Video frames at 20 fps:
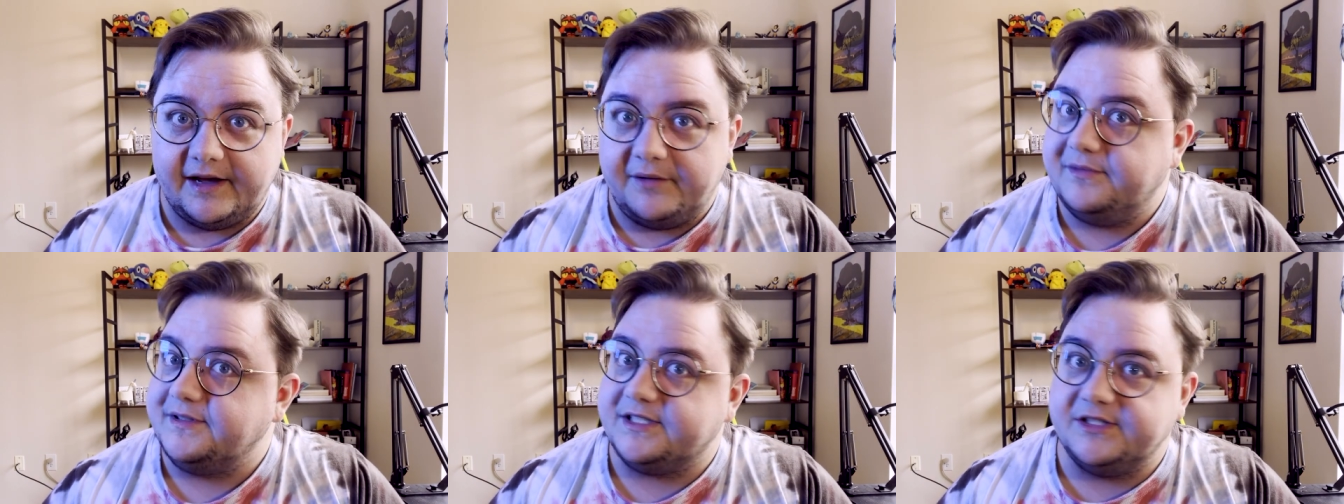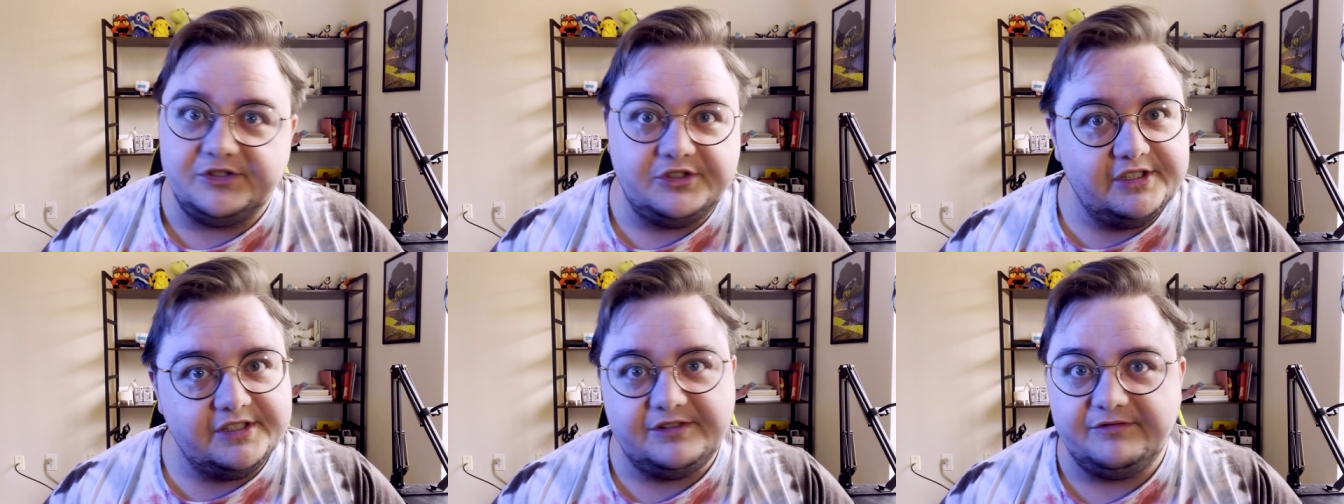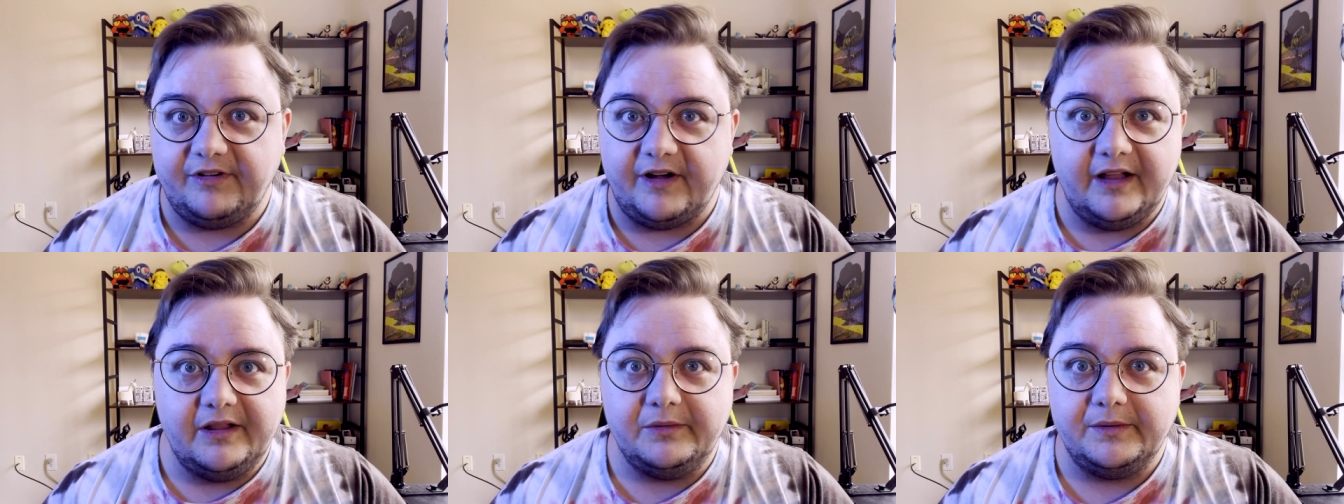I wasn't just
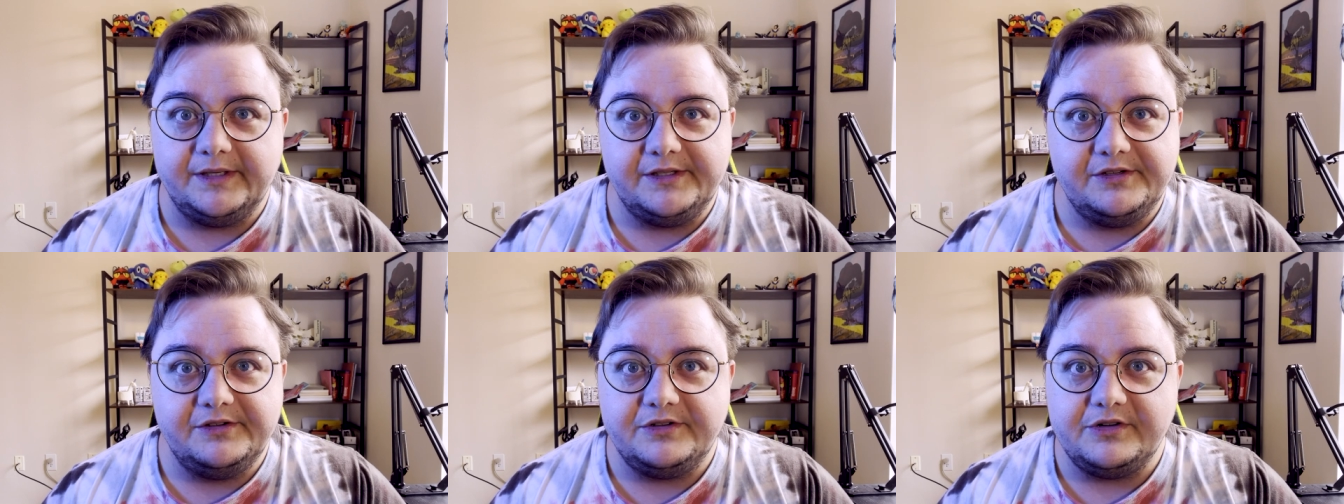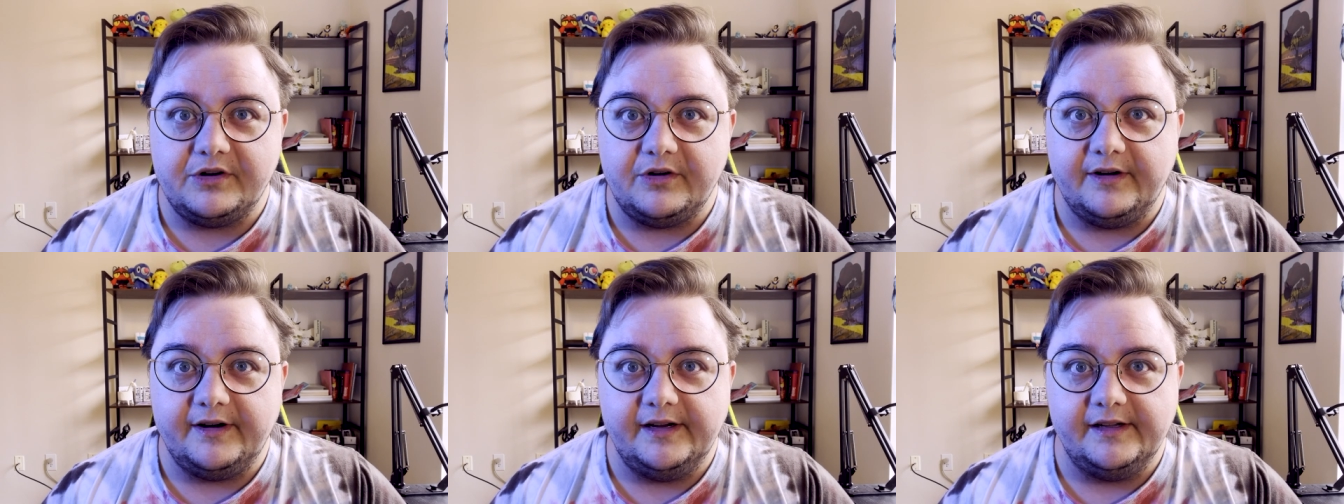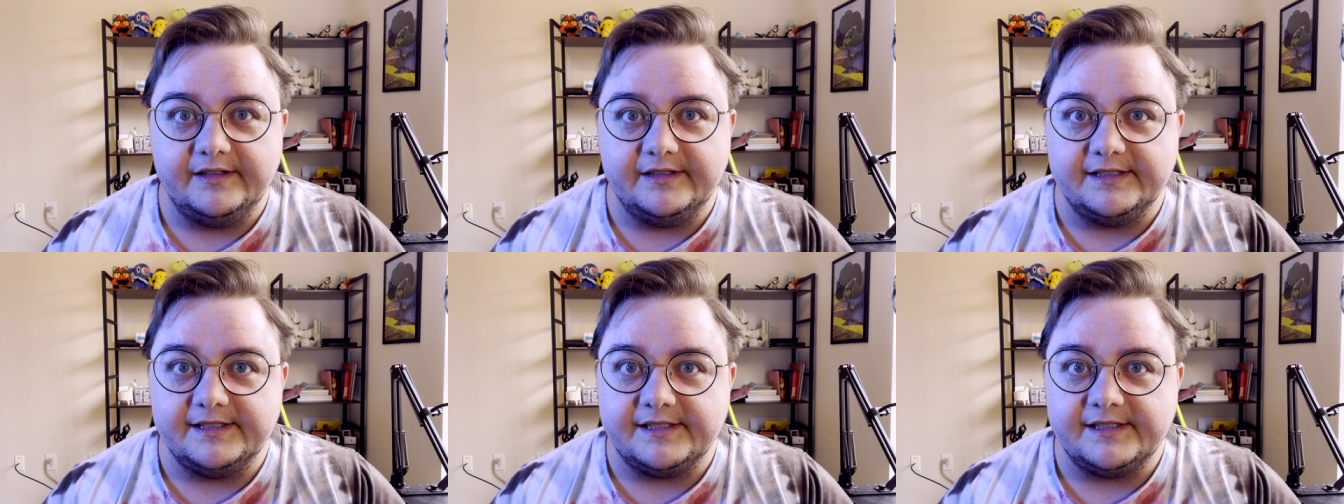following
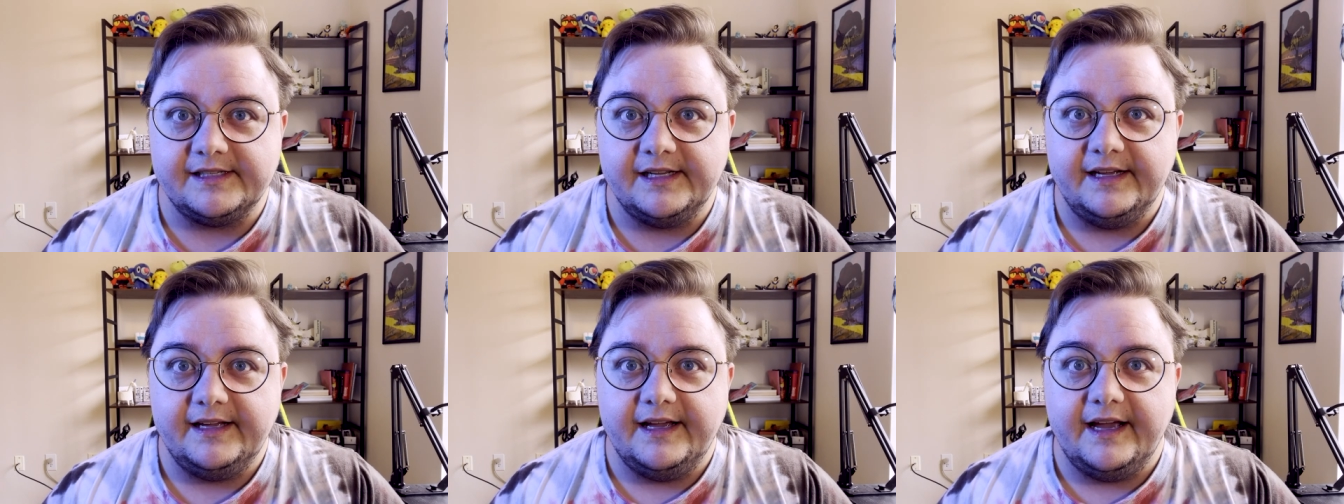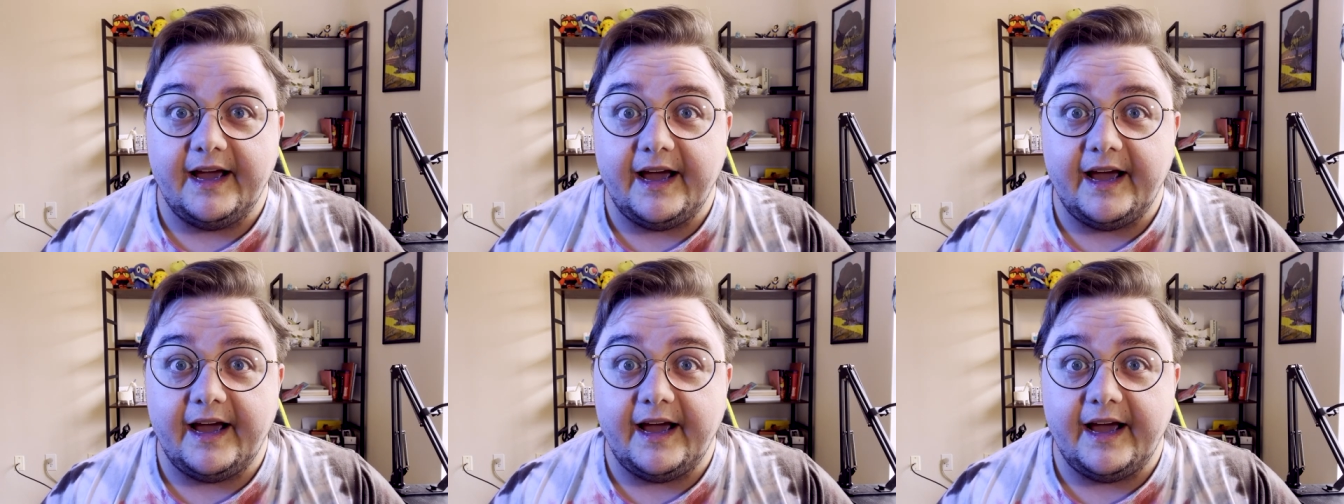tutorials.